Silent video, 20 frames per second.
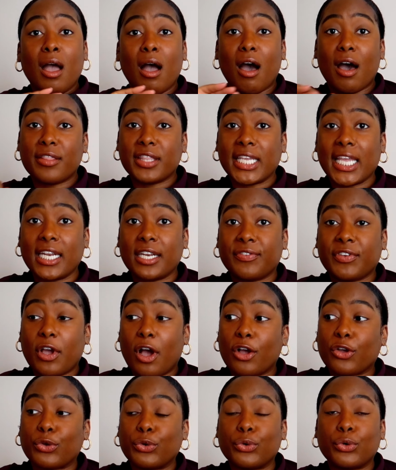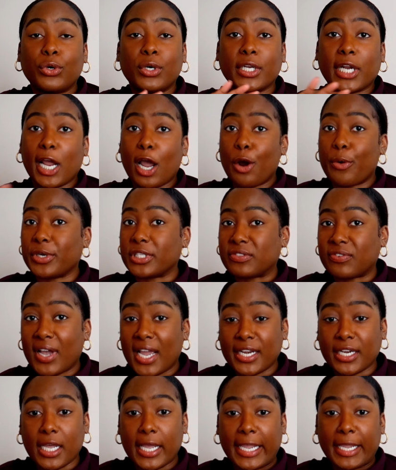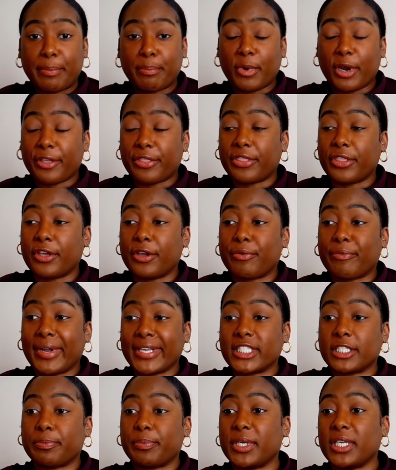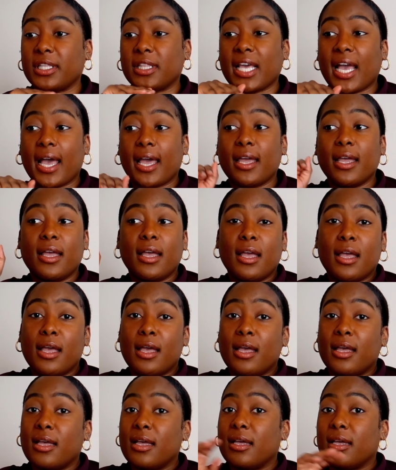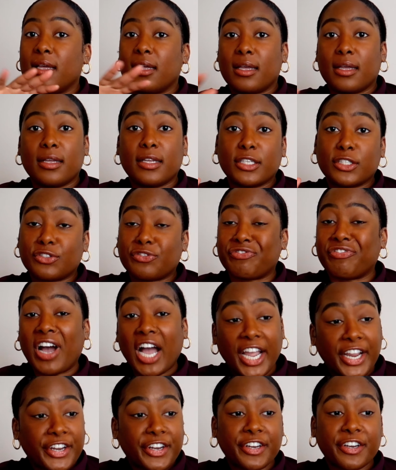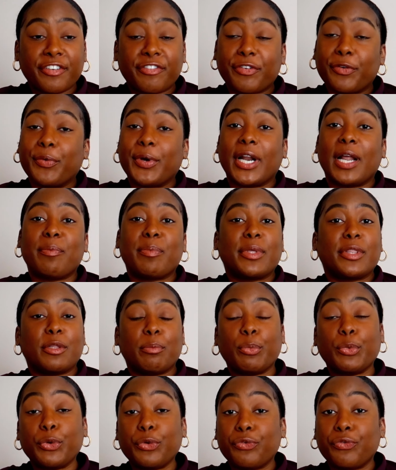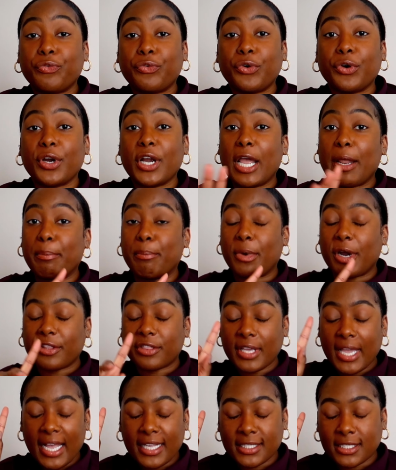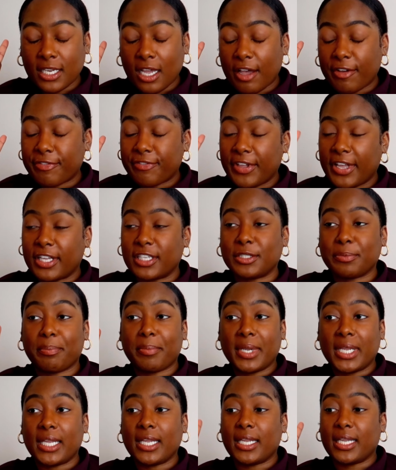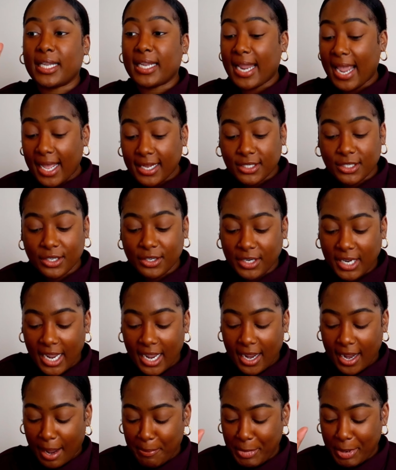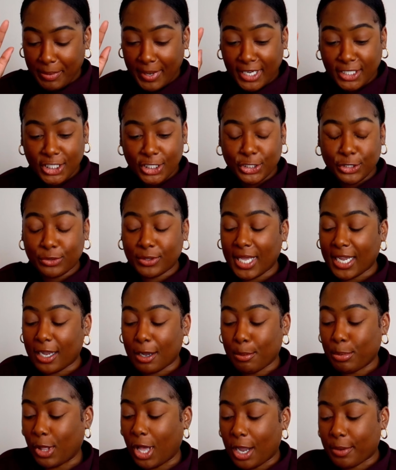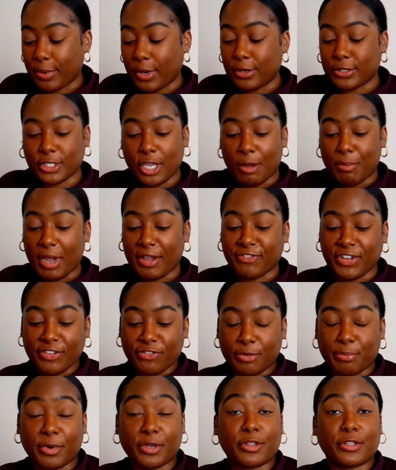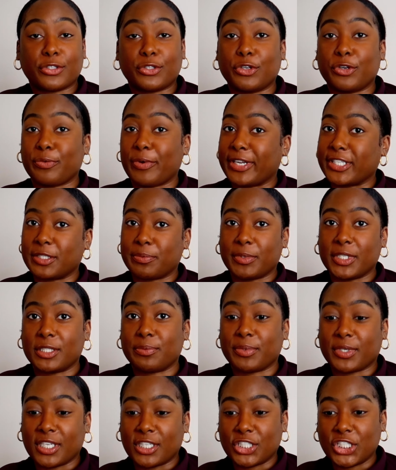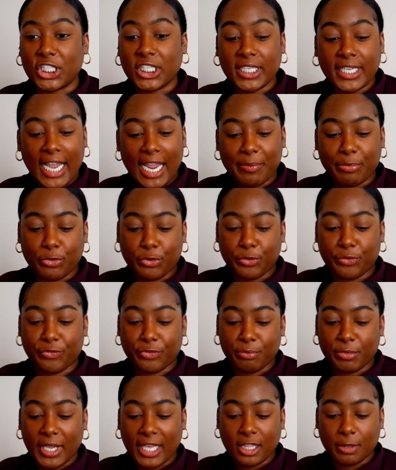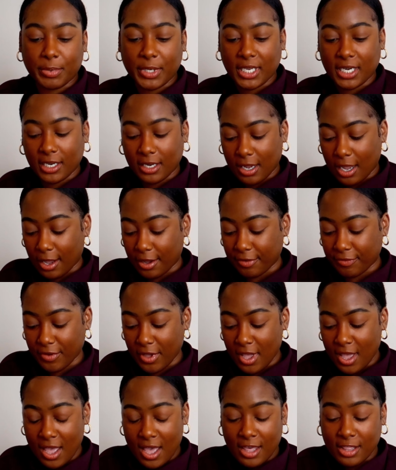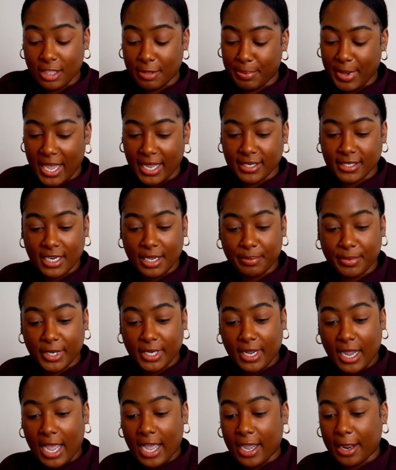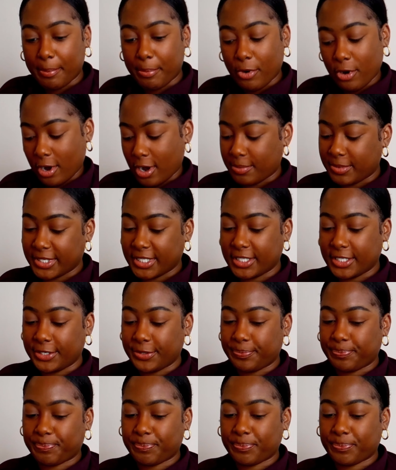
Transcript: on the end of it on Google, and I always find a Martha recipe that is fire for what I'm in the mood for, and Martha has not failed me yet. Okay, maybe I should do like a blog post on my favorite Martha Stewart recipes, because she came through for me at the beginning of the pandemic, I promise you.